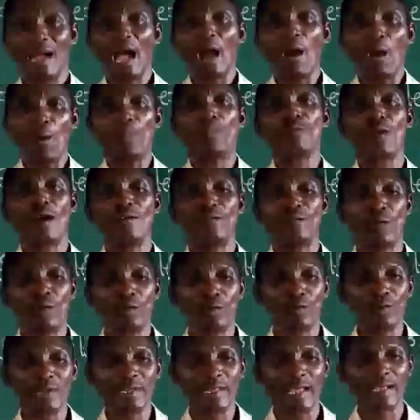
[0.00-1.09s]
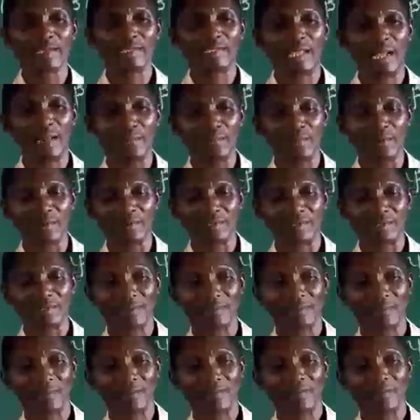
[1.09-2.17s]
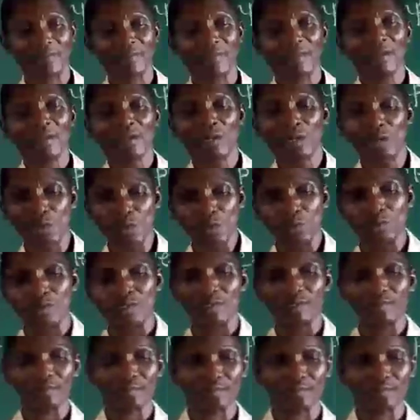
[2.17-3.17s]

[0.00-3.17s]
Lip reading: I hope you are following the examples. Good.